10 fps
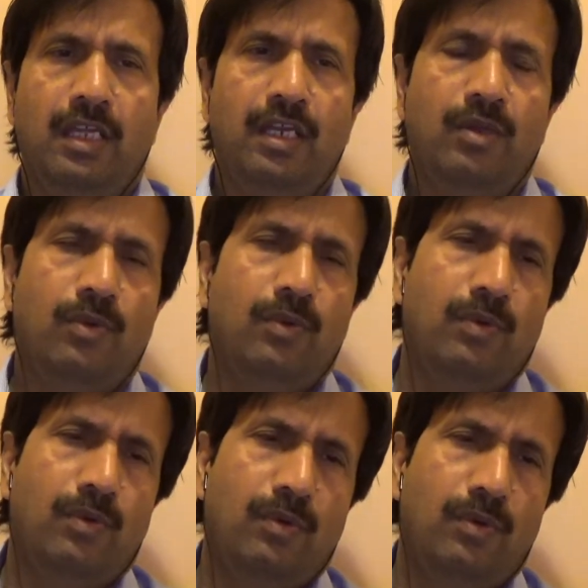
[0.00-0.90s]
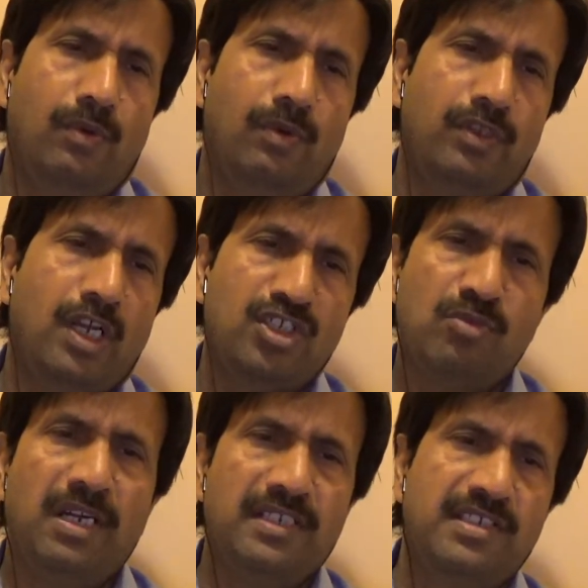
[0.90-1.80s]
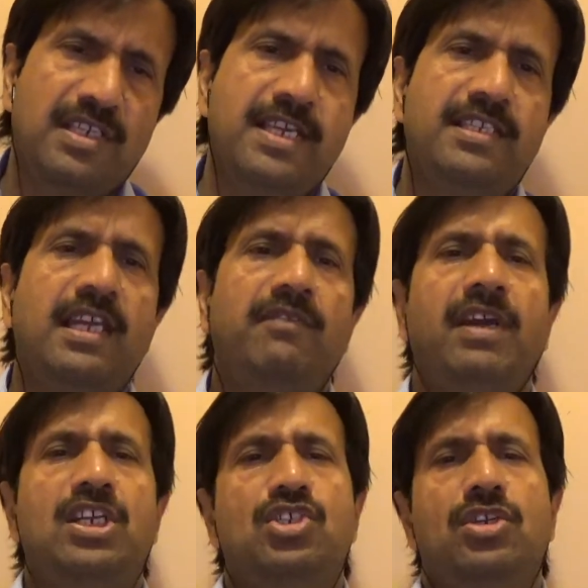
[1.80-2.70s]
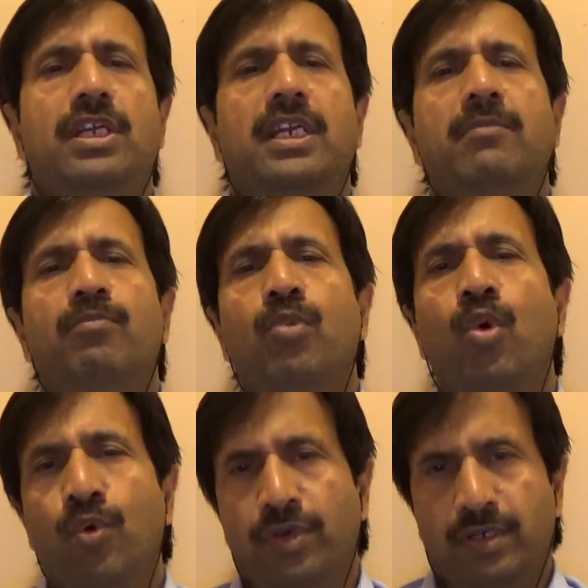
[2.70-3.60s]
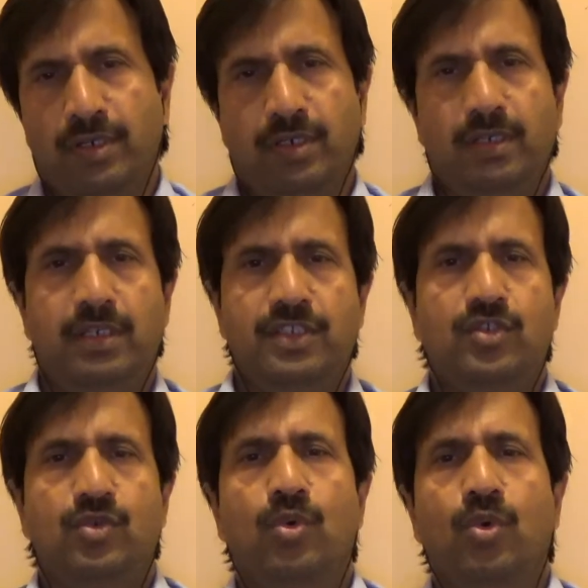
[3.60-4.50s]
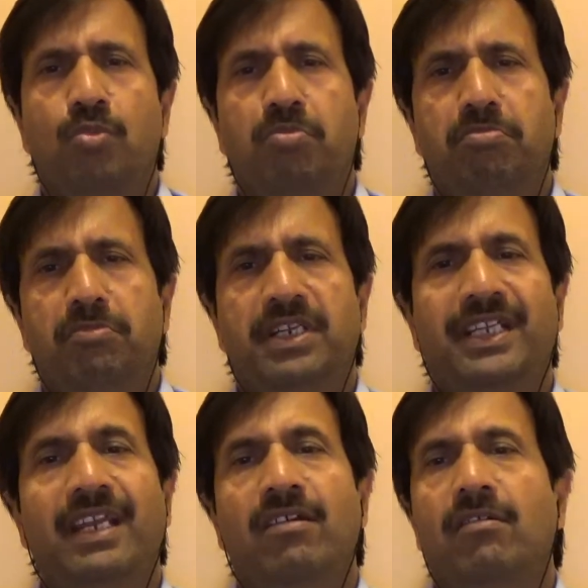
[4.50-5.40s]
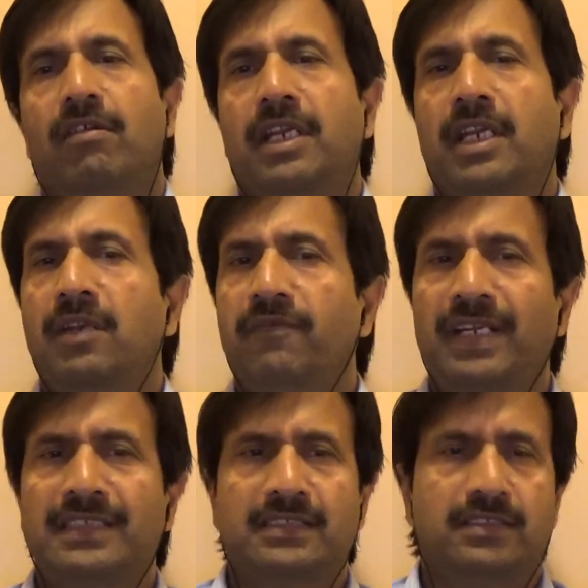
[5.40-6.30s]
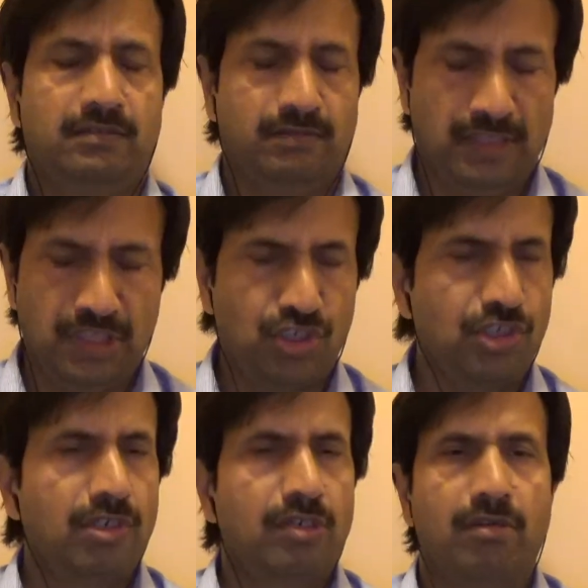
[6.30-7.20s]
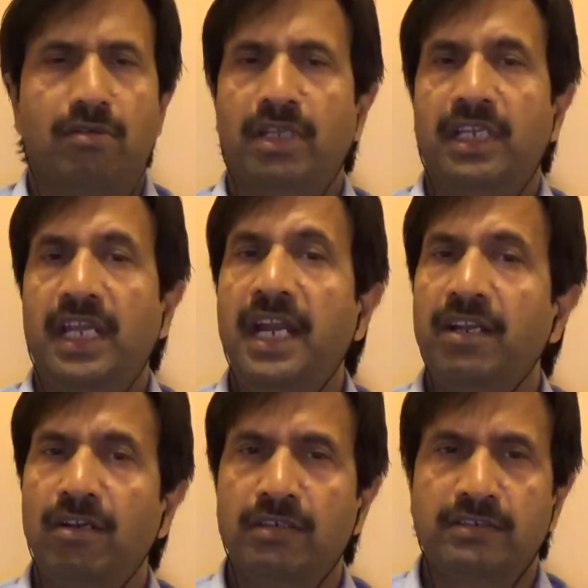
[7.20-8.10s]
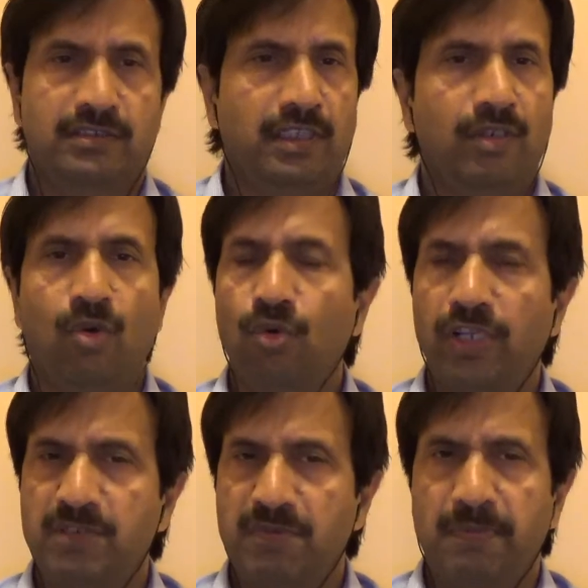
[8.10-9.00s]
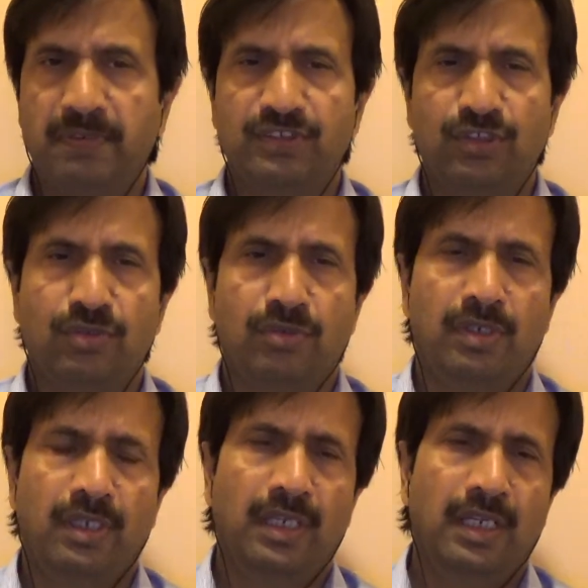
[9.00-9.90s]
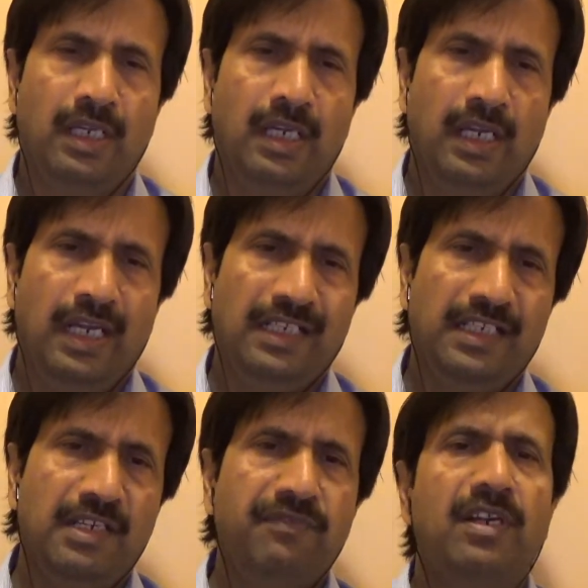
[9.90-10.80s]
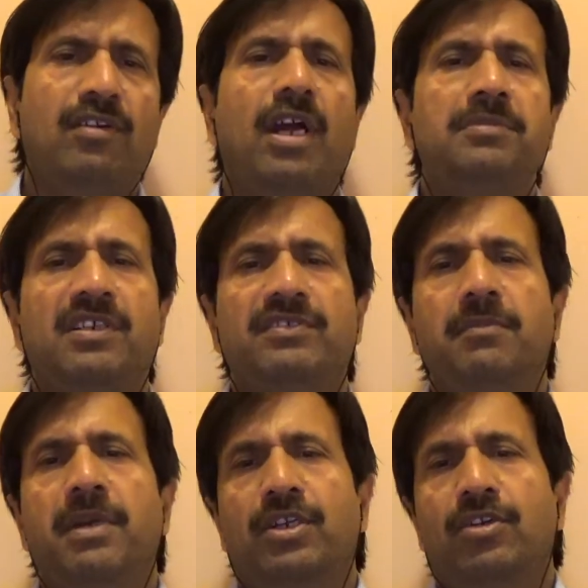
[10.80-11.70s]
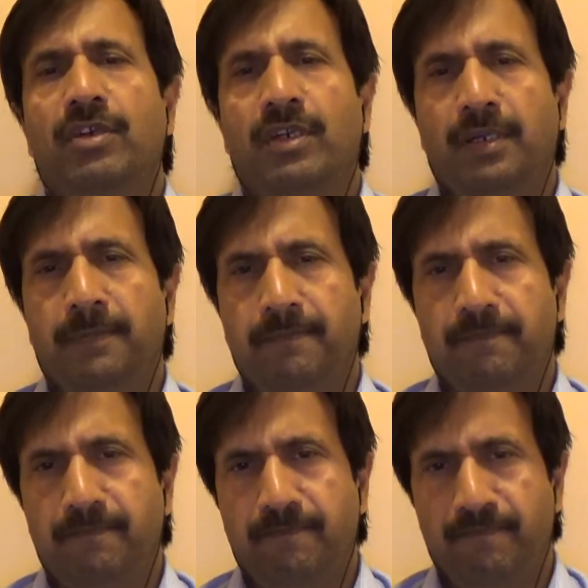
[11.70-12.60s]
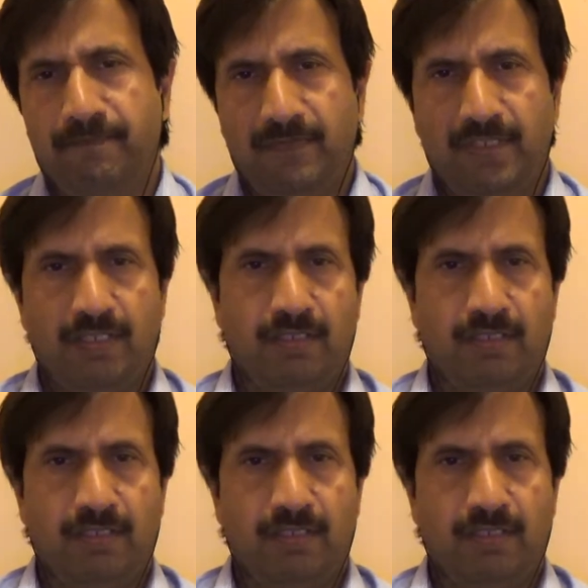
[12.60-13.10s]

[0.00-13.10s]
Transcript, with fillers: know? Now, the osteomyelitis is the infection in a bone. So it can occur in infants, in children, in adults, in old age people. you know. And the different types of the bacteria uh,